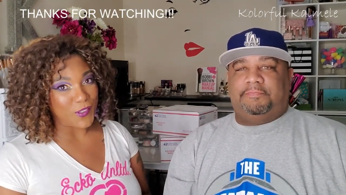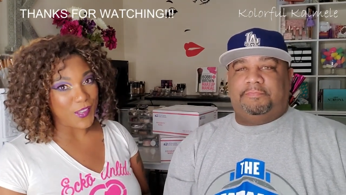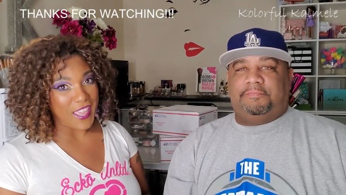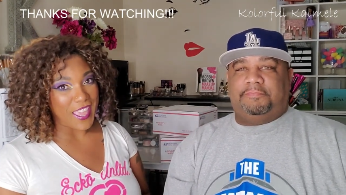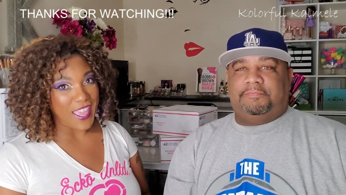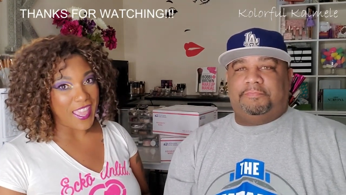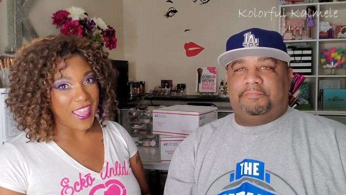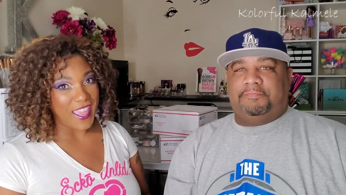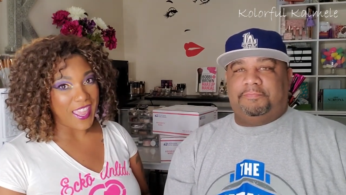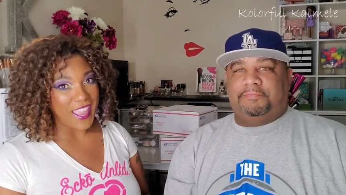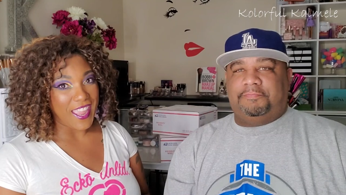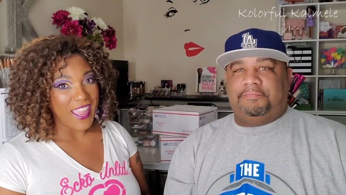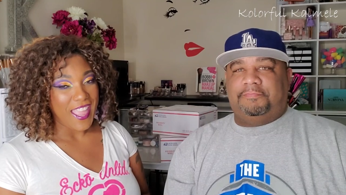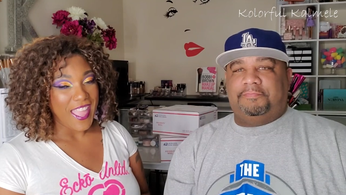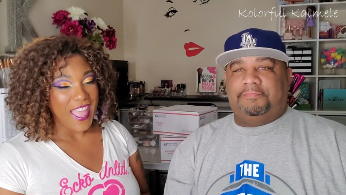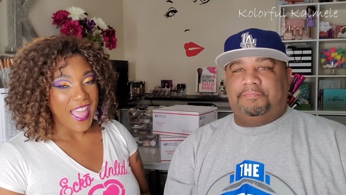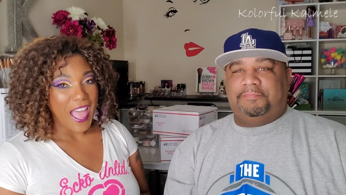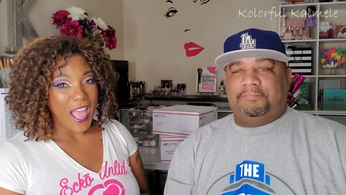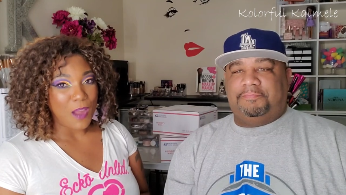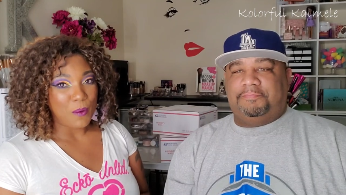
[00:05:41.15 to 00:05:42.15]
Speaker 1: okay?
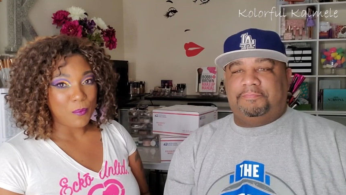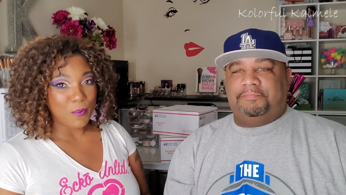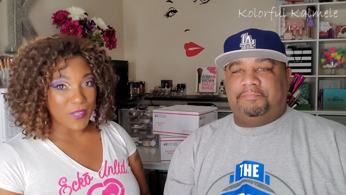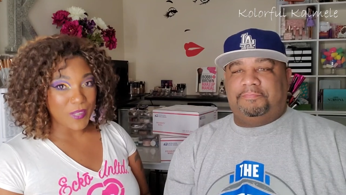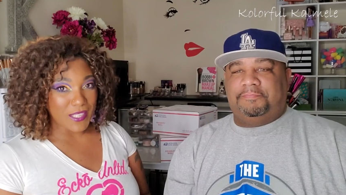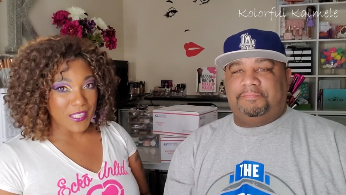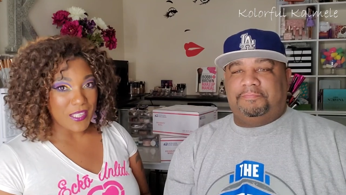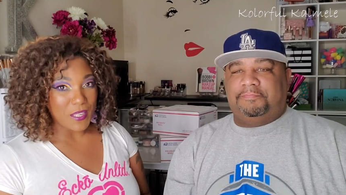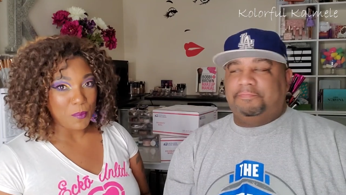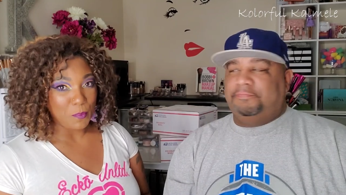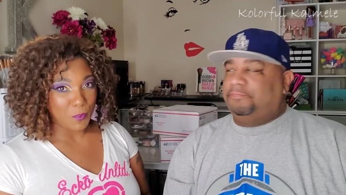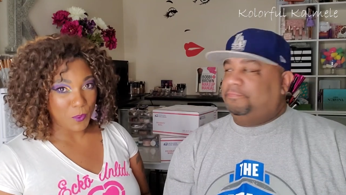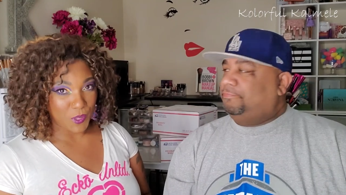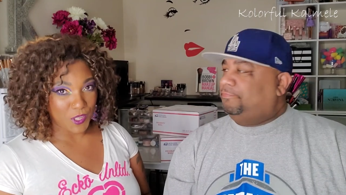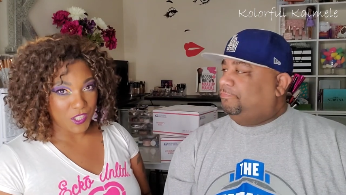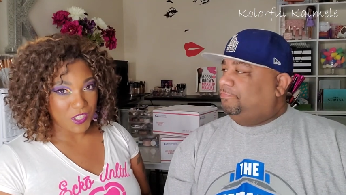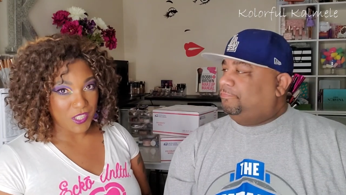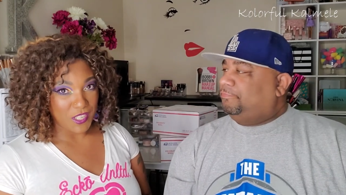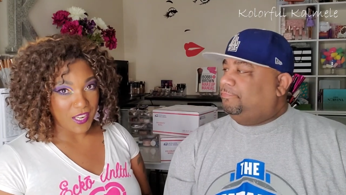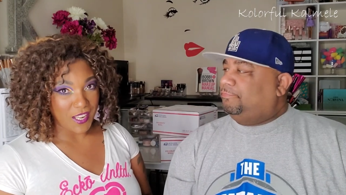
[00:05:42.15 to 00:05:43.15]
I really
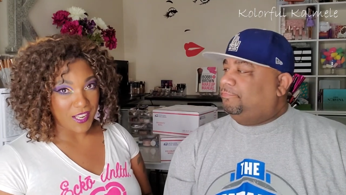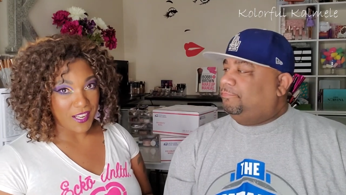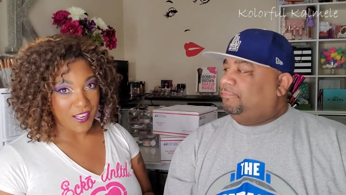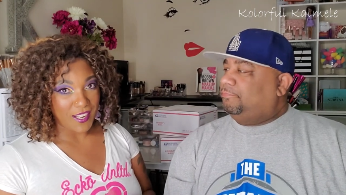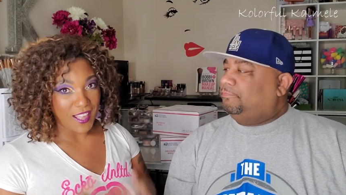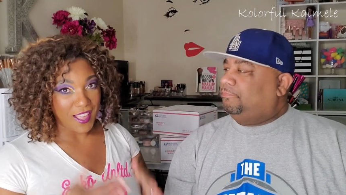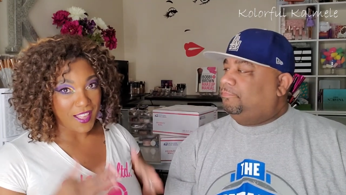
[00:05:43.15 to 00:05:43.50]
appreciate it.